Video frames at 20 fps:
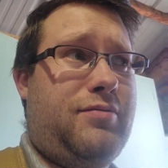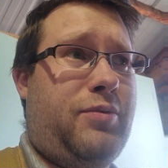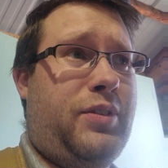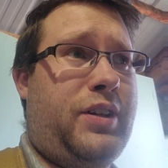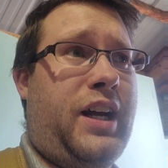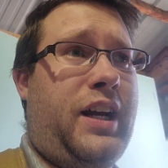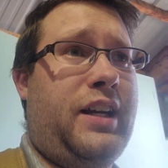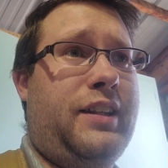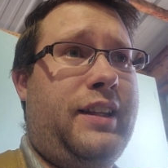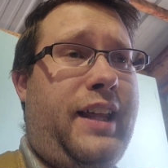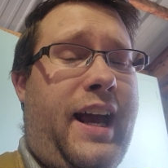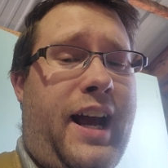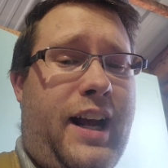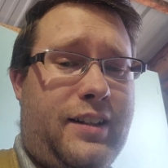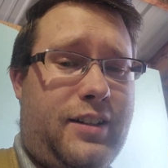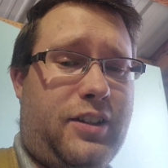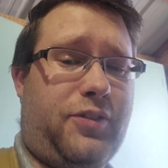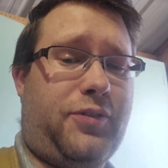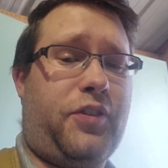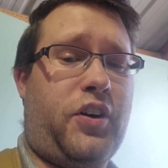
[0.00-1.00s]
When I
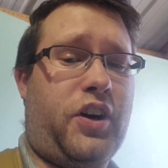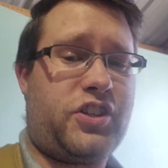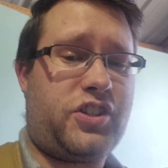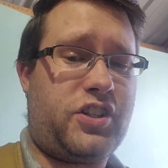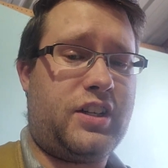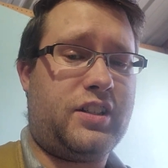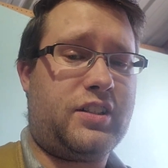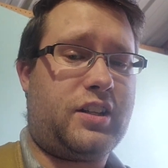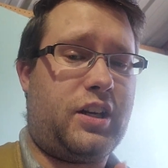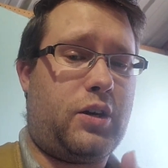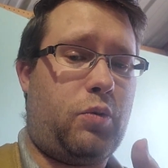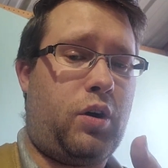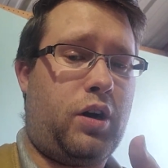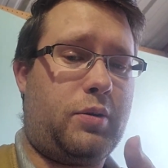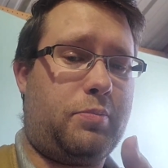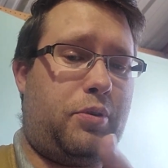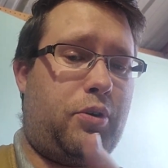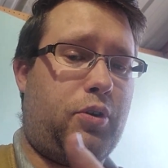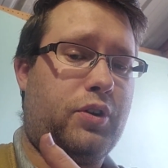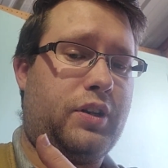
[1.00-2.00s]
land, the friction is going to
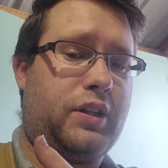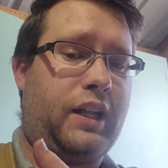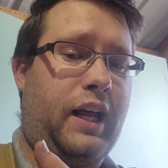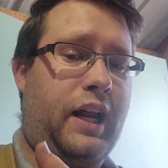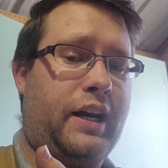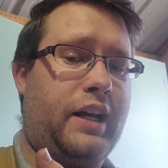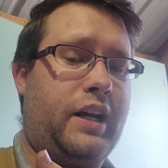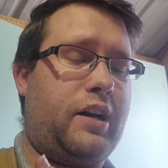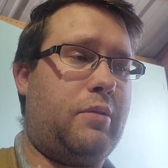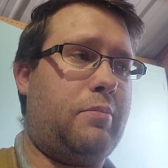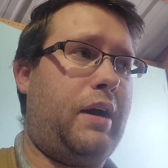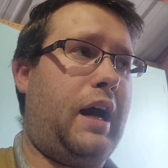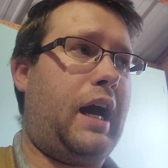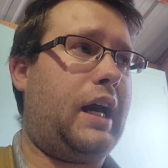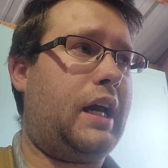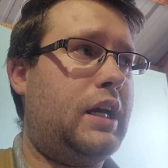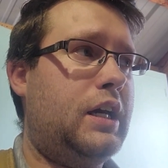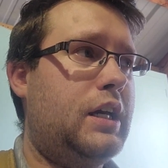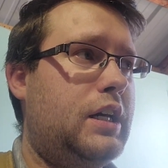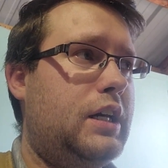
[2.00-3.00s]
want to pull the landing gear
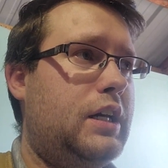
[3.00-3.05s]
back.